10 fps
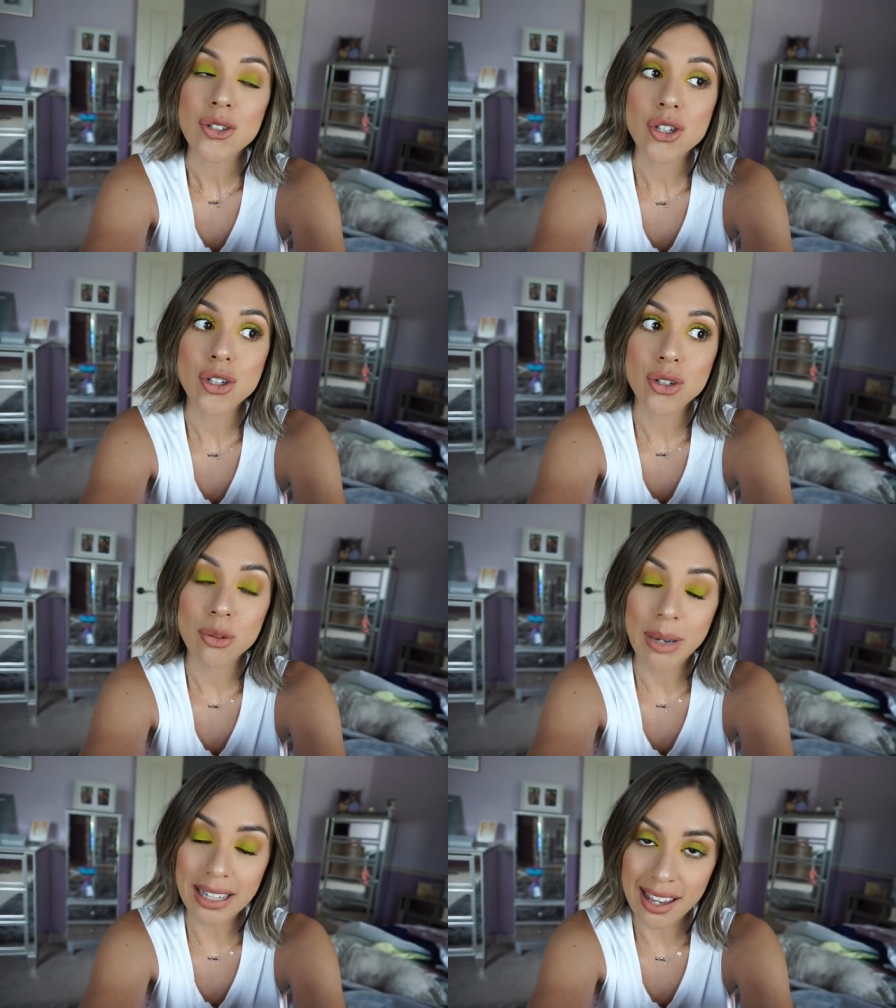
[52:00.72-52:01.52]

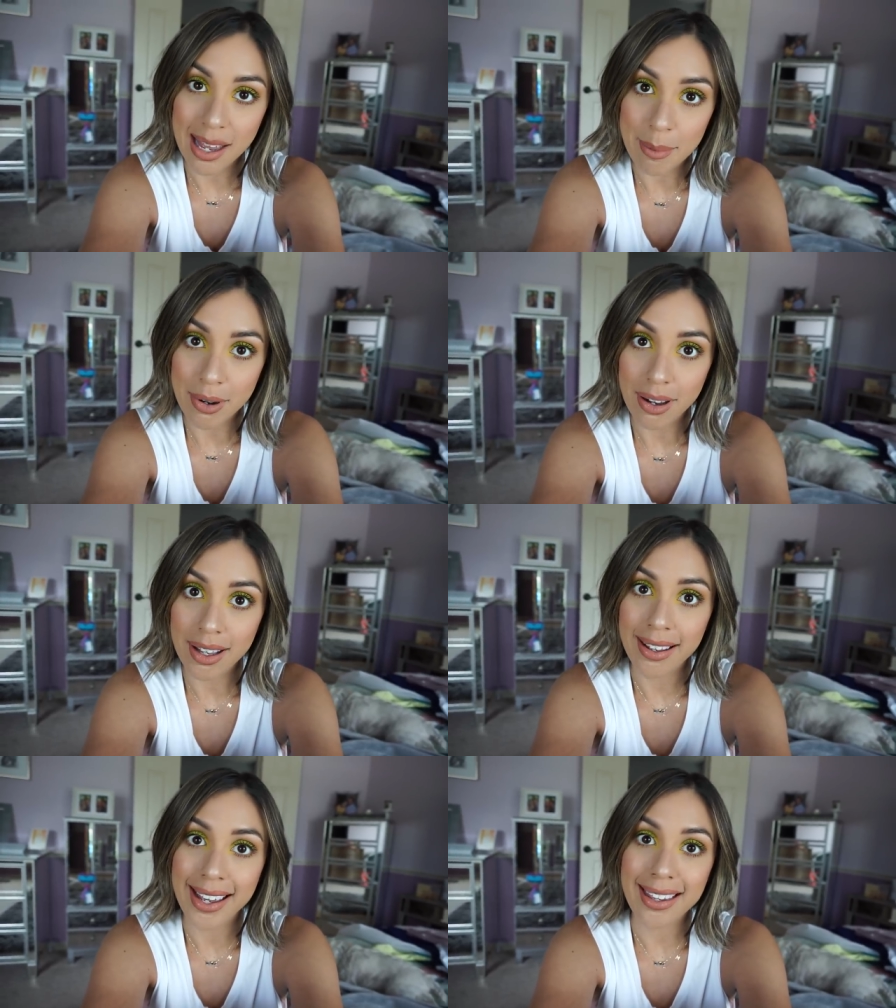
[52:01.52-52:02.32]
to my
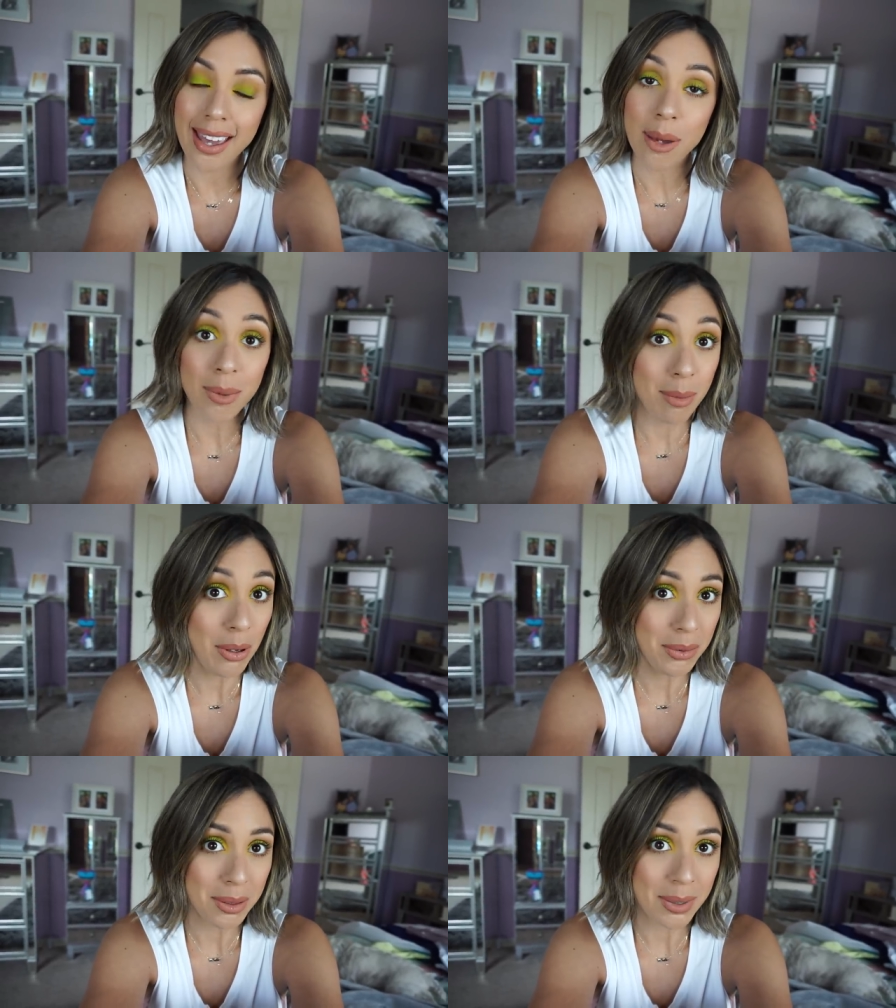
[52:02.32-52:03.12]
camera, aka what I'm
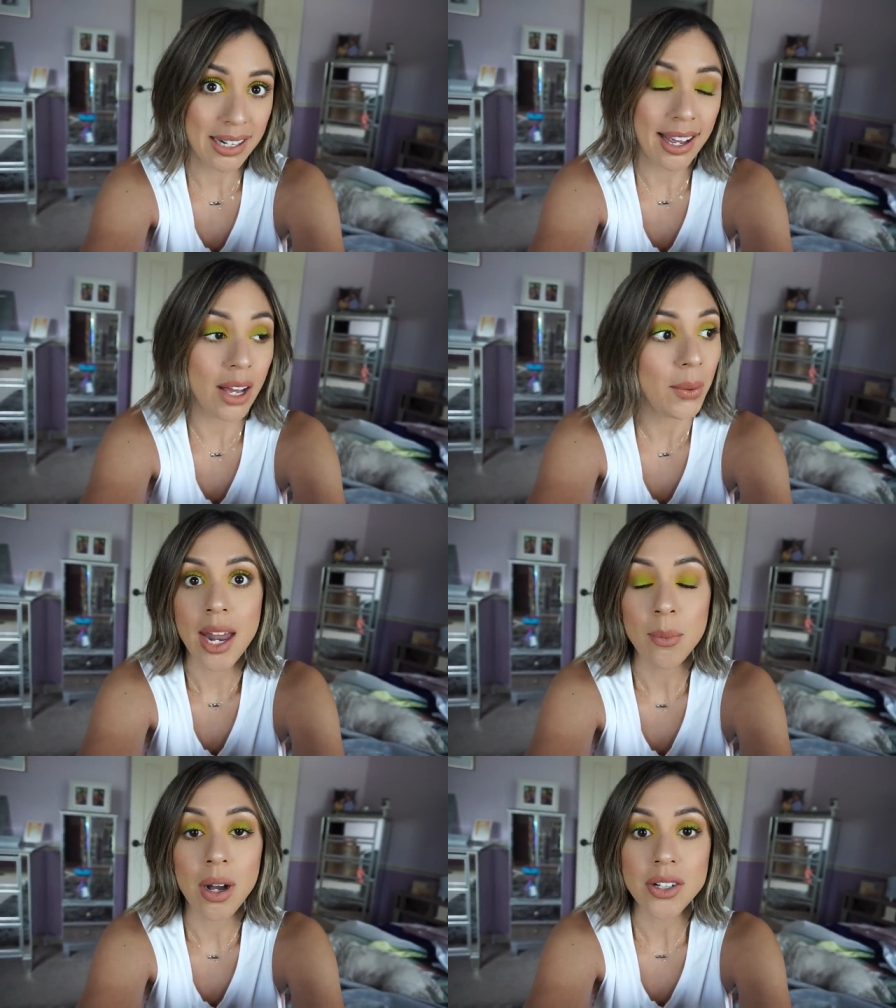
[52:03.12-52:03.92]
holding right now,
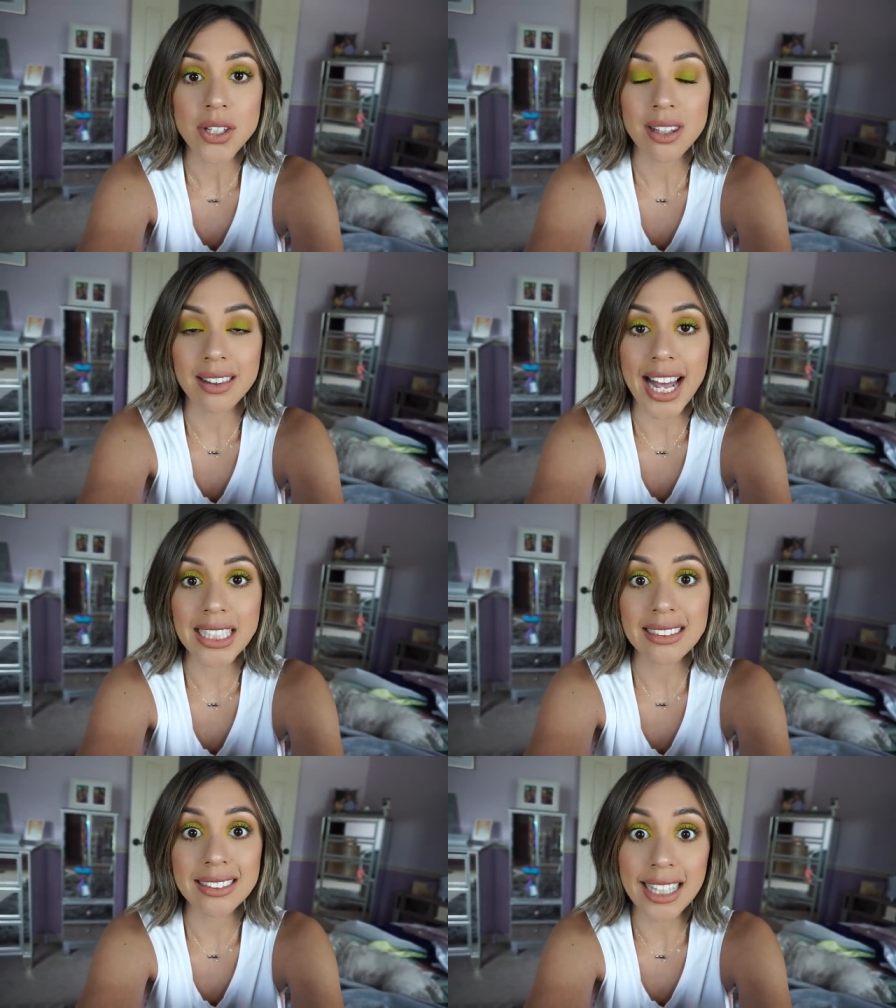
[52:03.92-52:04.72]
and watch the
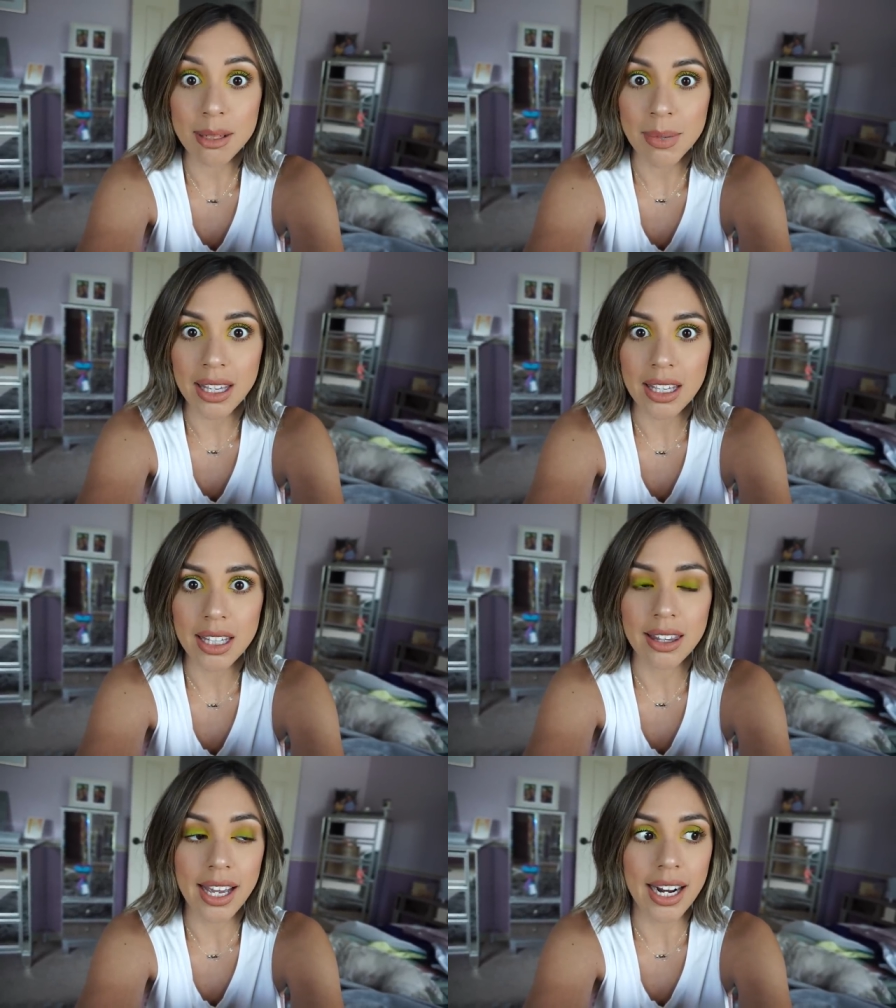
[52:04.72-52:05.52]
last segment
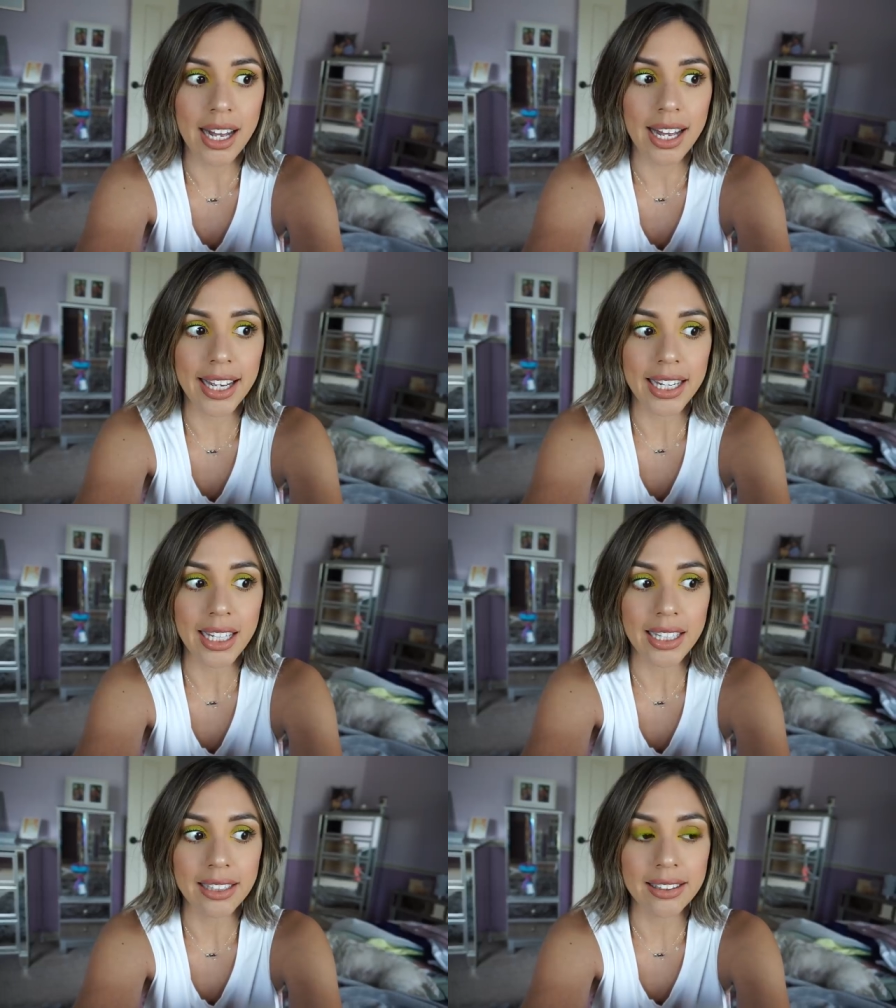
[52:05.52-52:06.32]
that I,